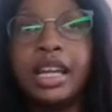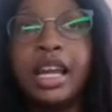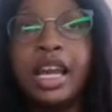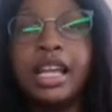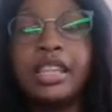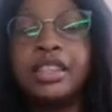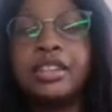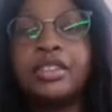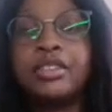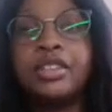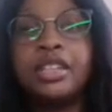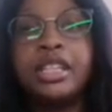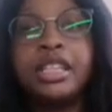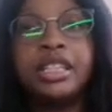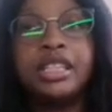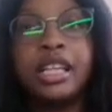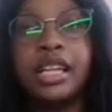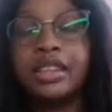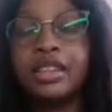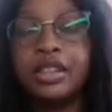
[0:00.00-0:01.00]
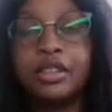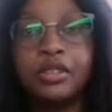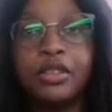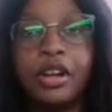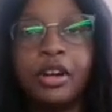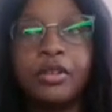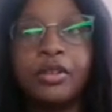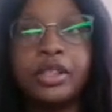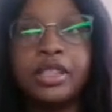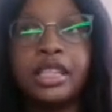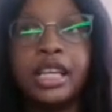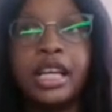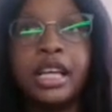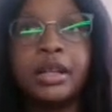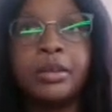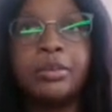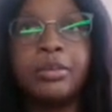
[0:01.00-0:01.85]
and there's really nothing wrong with that,